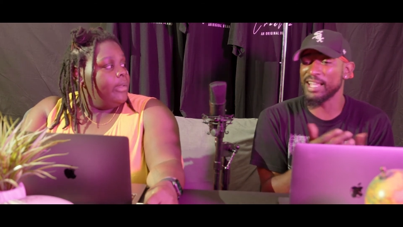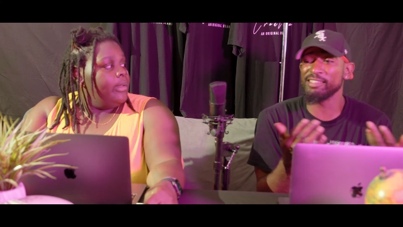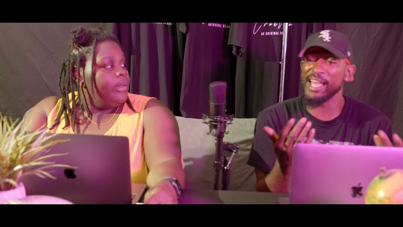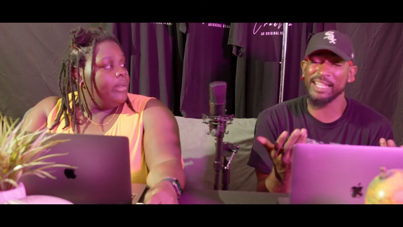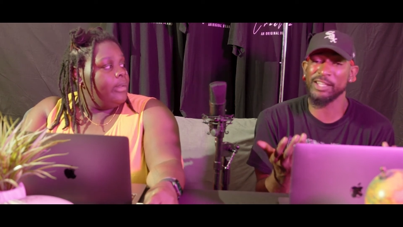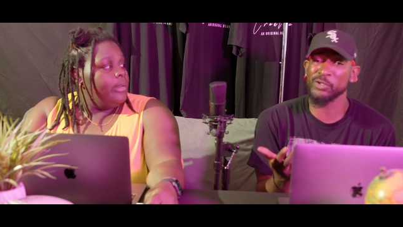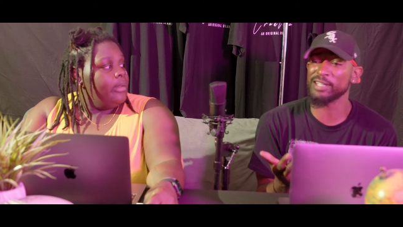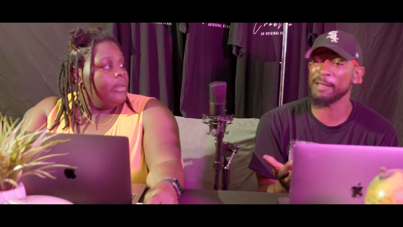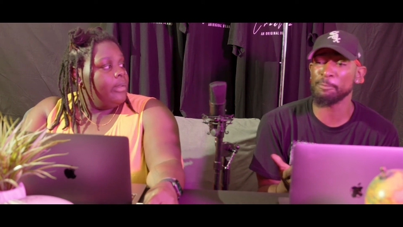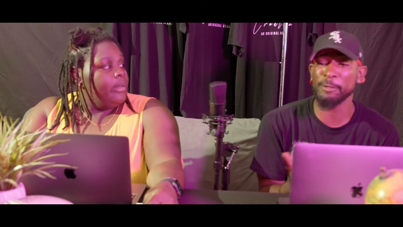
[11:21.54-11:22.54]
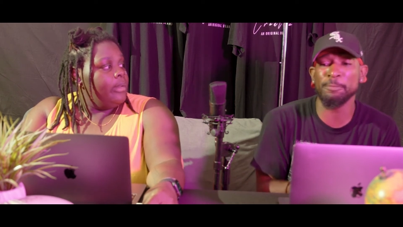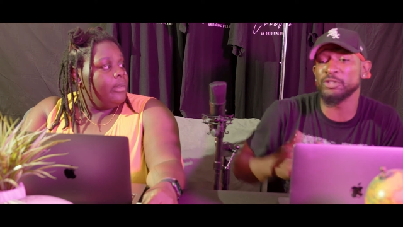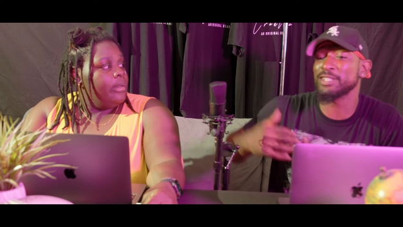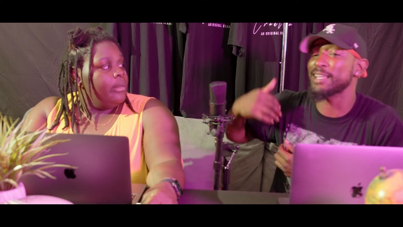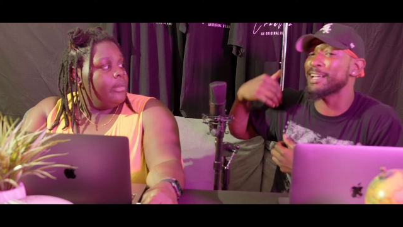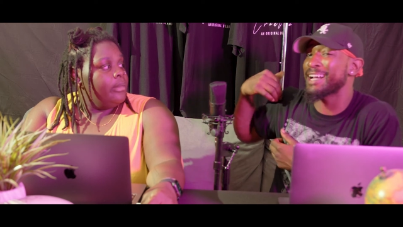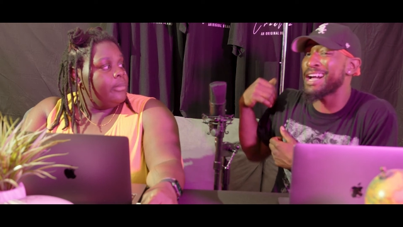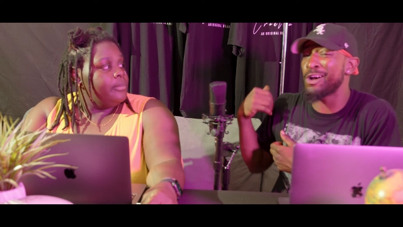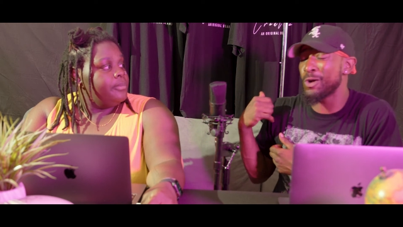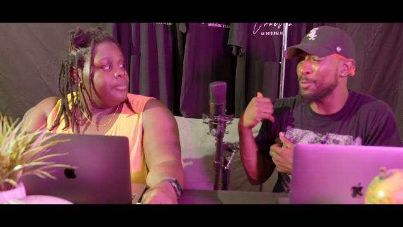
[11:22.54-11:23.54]
Speaker 1: like they ain't those type of people. Just like I
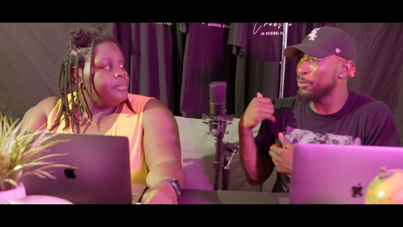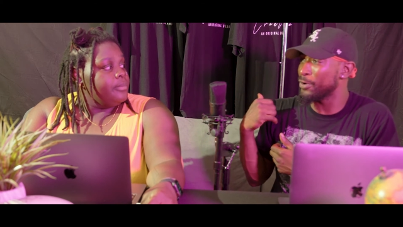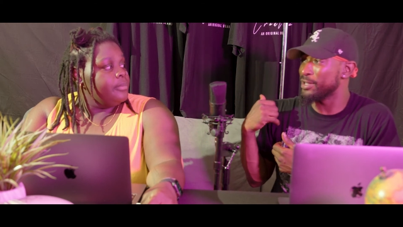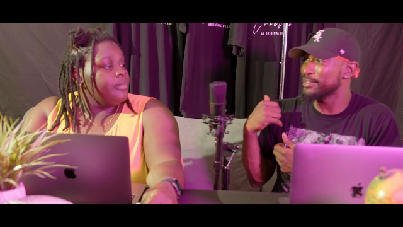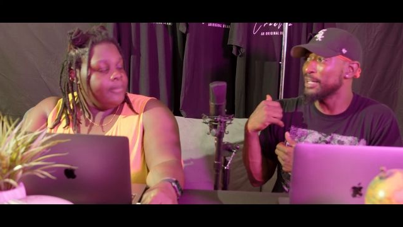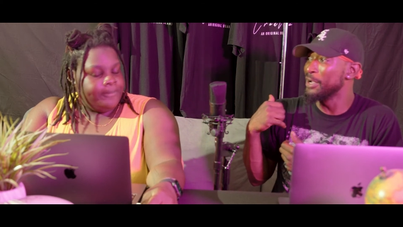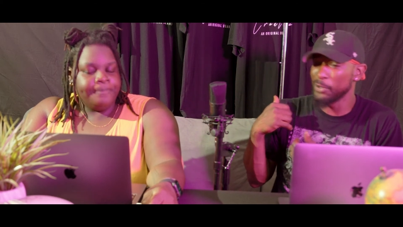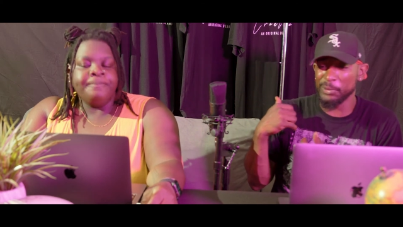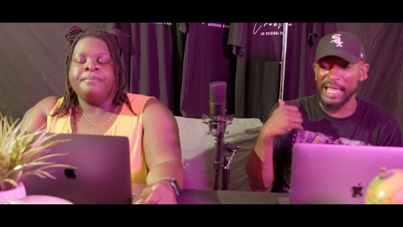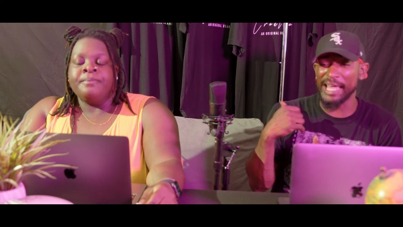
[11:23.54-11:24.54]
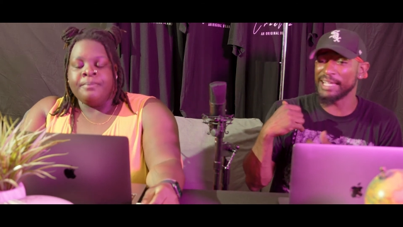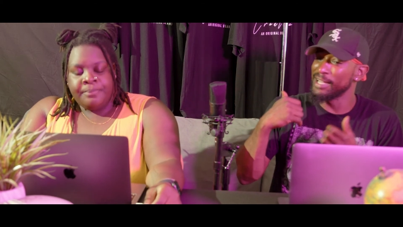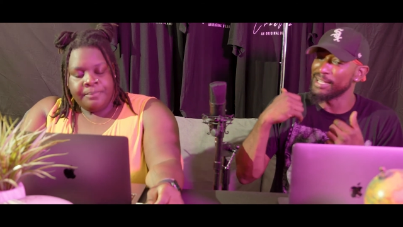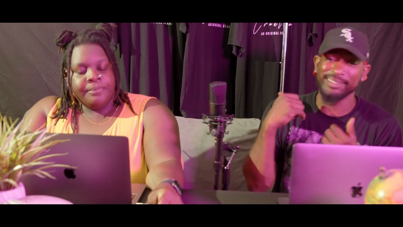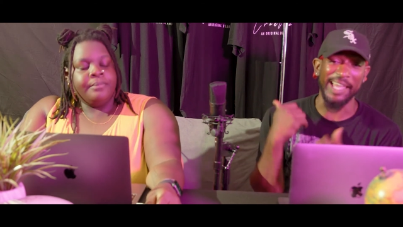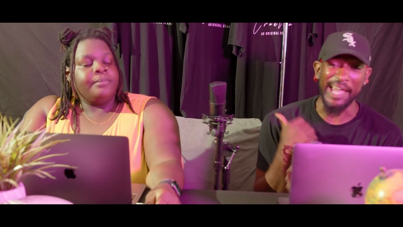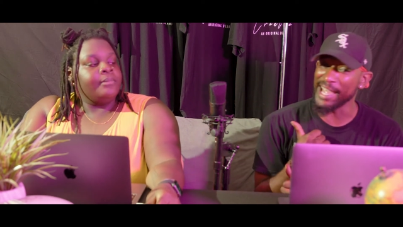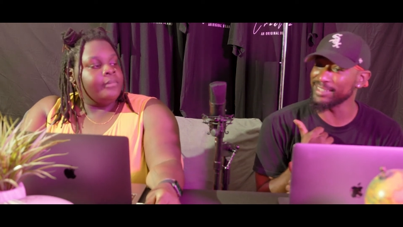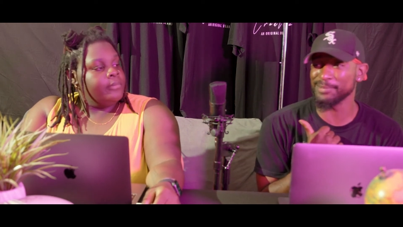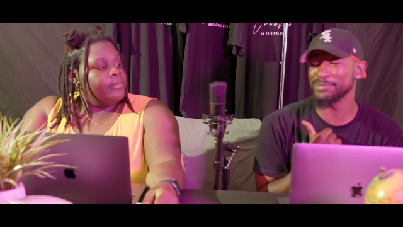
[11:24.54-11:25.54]
got homeboys who like they
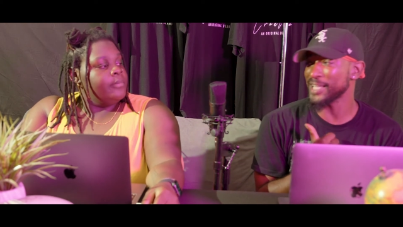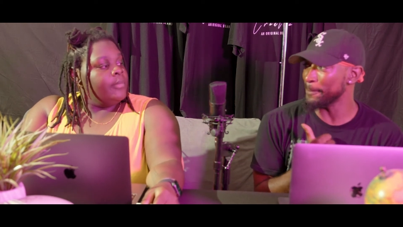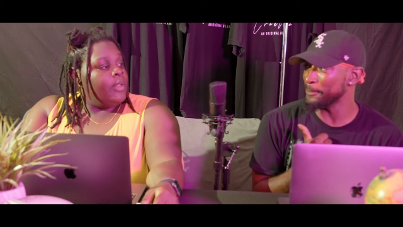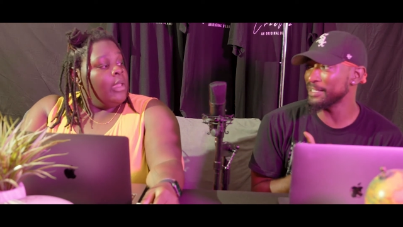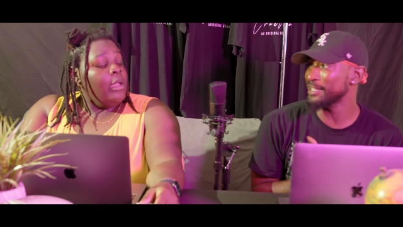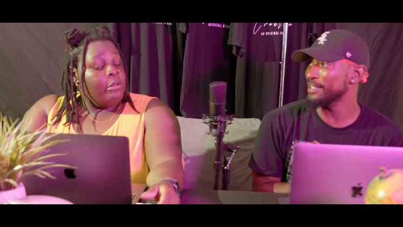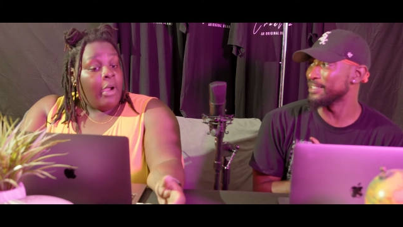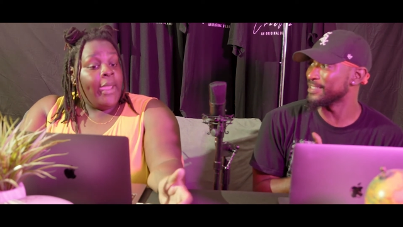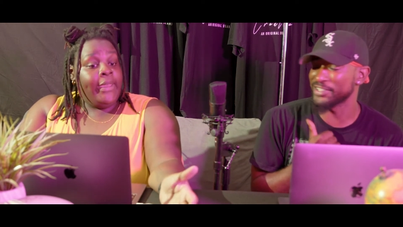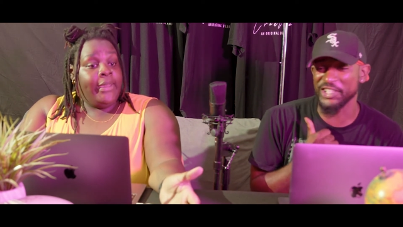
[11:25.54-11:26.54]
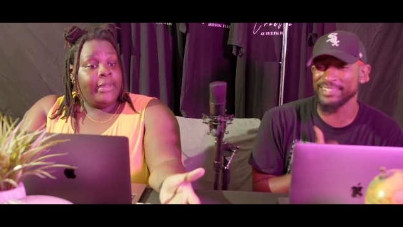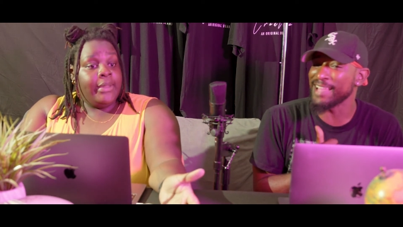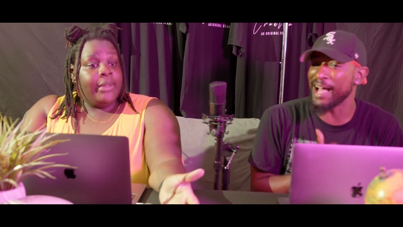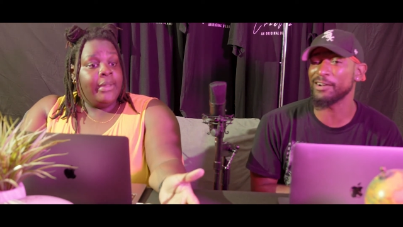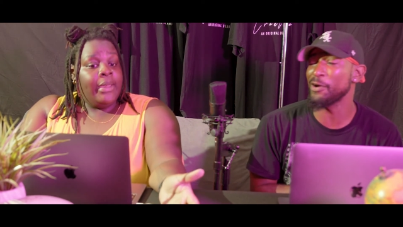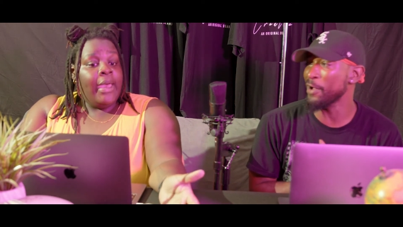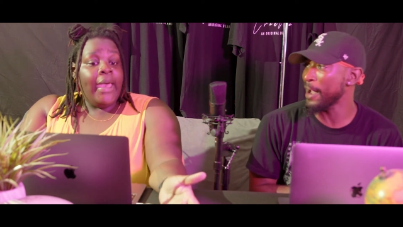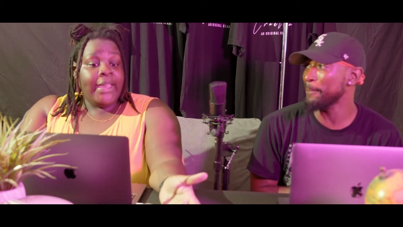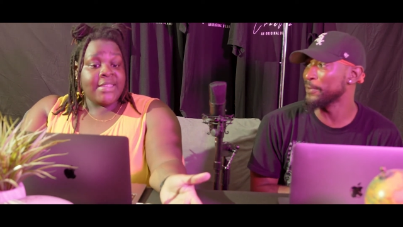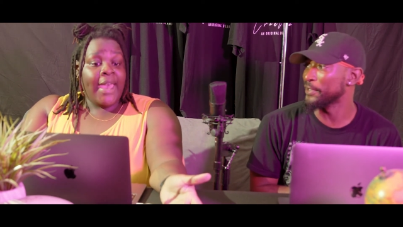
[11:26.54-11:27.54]
ain't them type of niggas. Right. It's just not gonna
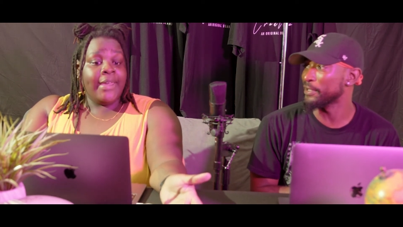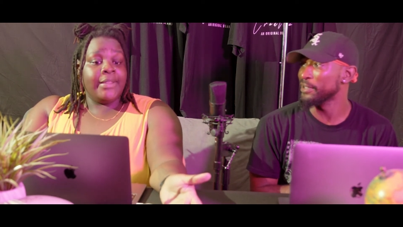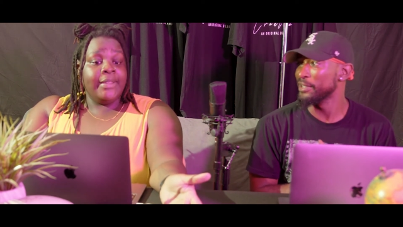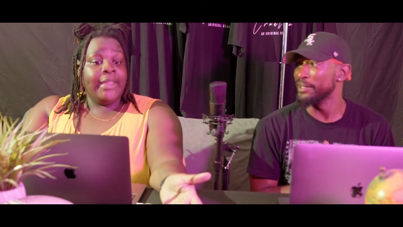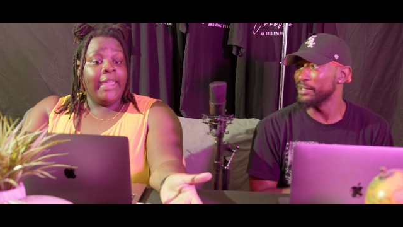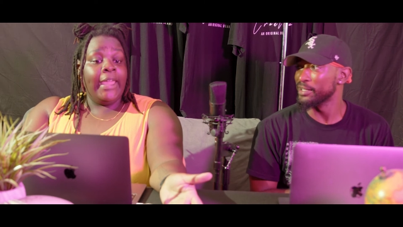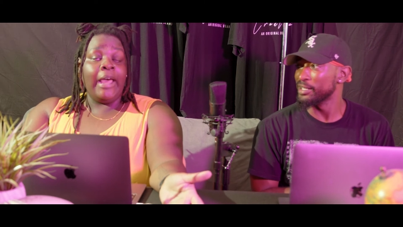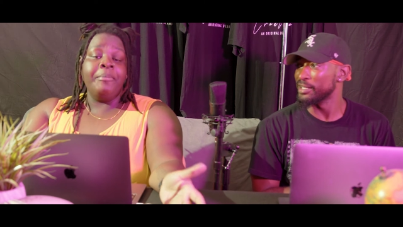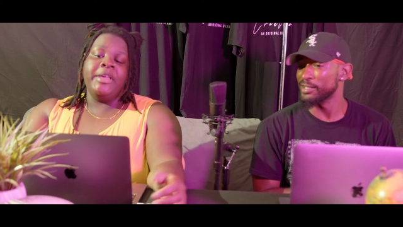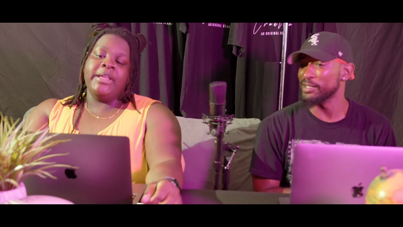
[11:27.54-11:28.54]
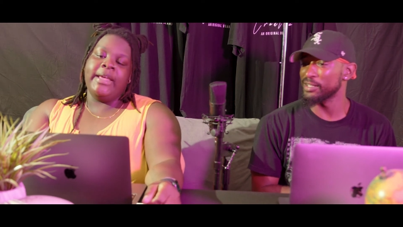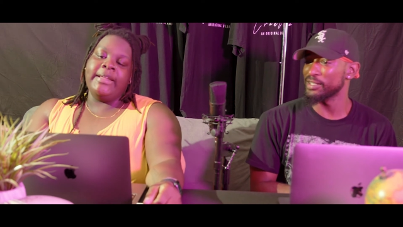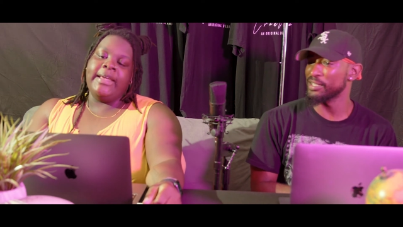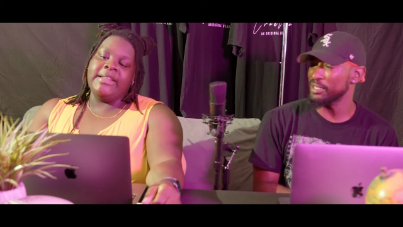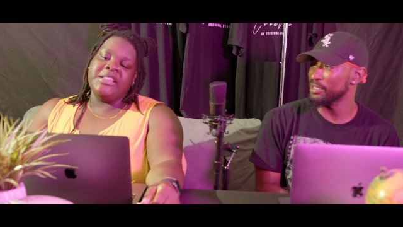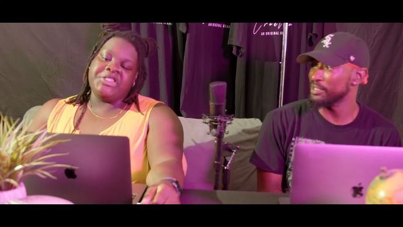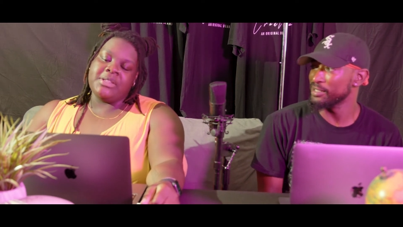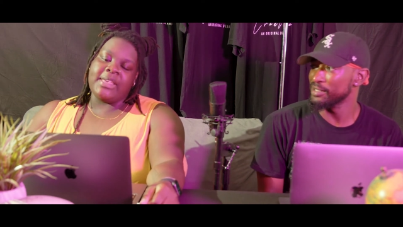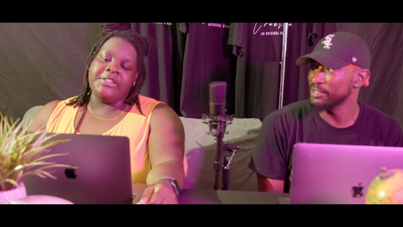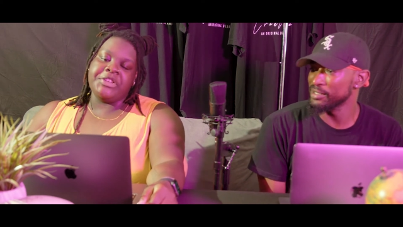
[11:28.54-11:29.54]
happen.
Speaker 2: Exactly. And I mean, and, and it's
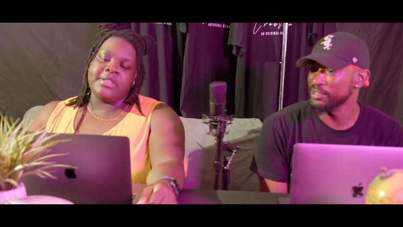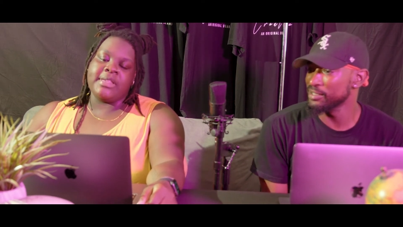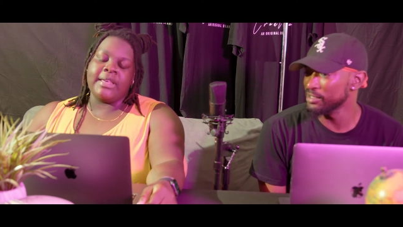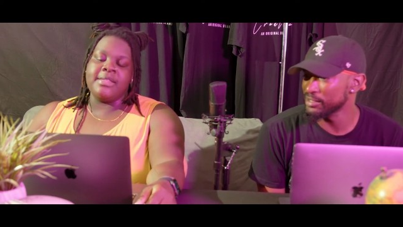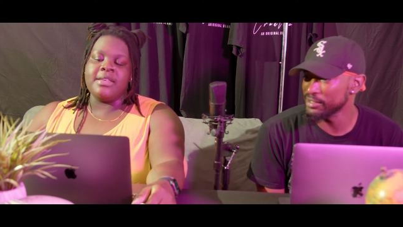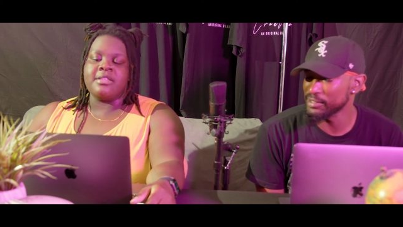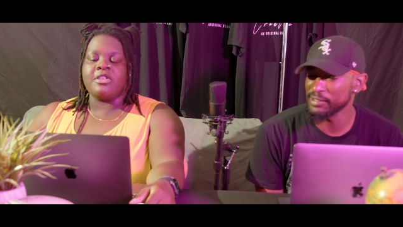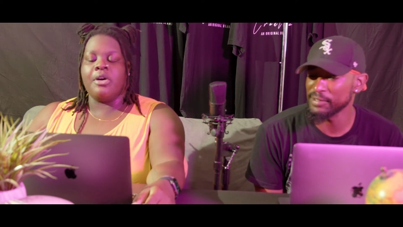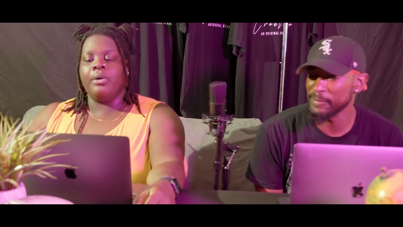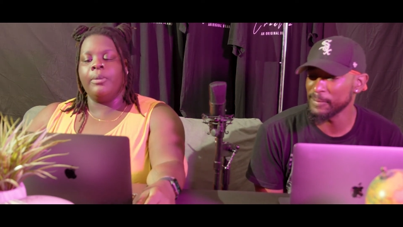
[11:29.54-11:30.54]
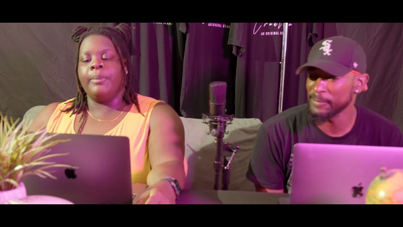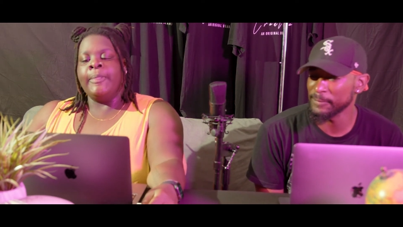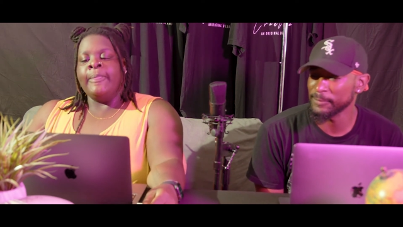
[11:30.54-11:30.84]
just it just because it's so